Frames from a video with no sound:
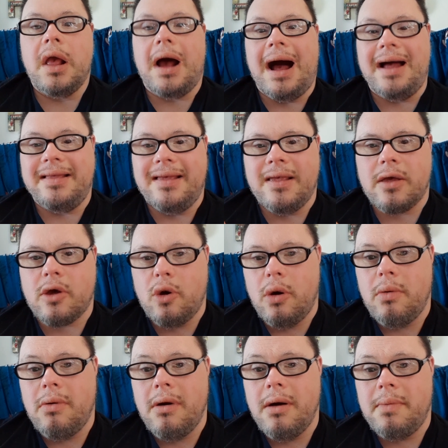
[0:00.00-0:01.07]
I didn't
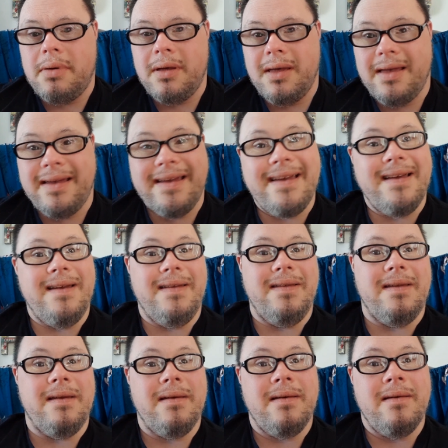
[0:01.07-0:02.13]
grow up
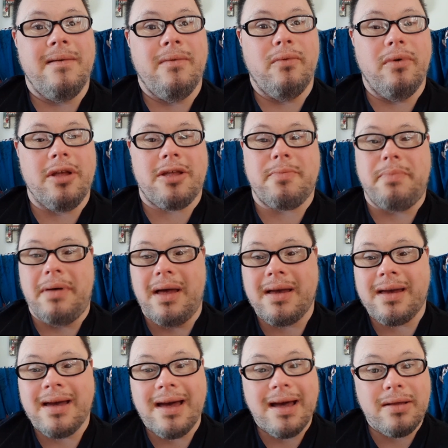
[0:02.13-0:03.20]
and
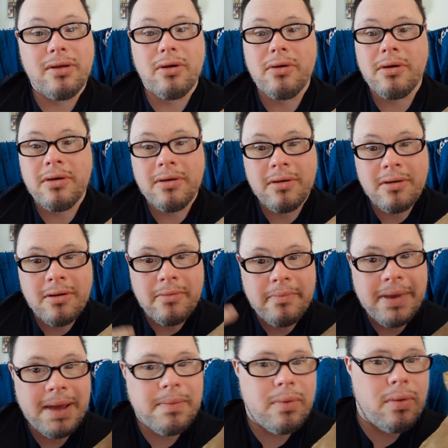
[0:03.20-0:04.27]
respect other
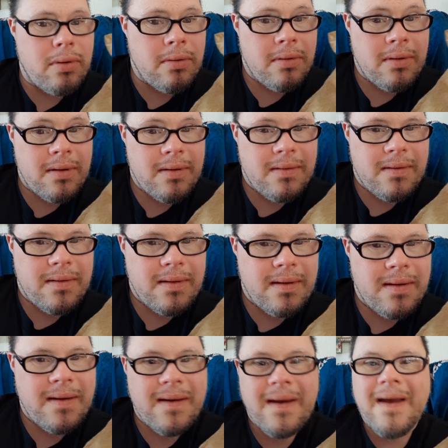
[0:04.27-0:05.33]
people.
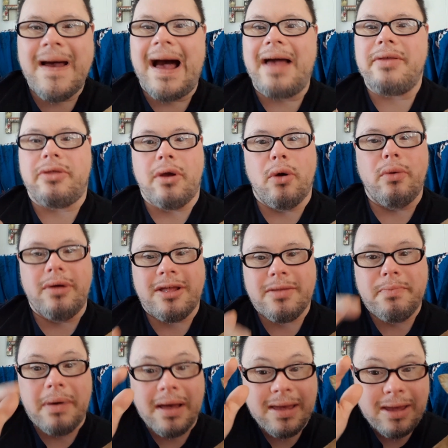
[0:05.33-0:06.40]
I don't
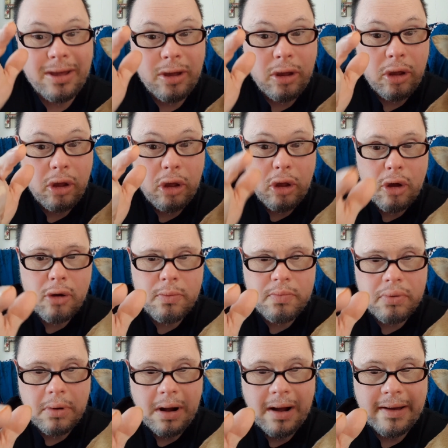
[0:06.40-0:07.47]
respect you,
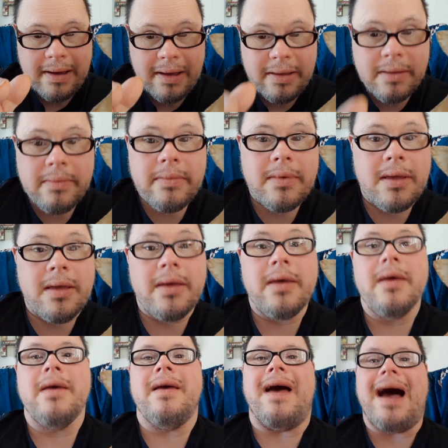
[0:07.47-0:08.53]
Brian.
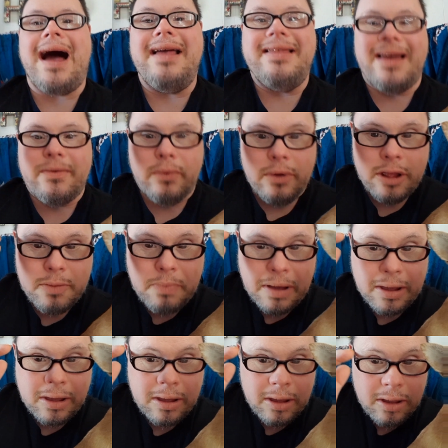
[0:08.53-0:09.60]
I never
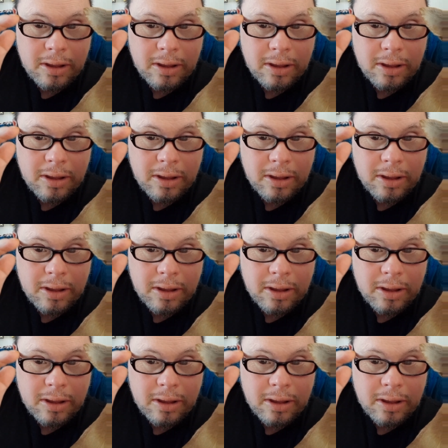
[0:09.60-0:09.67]
respect.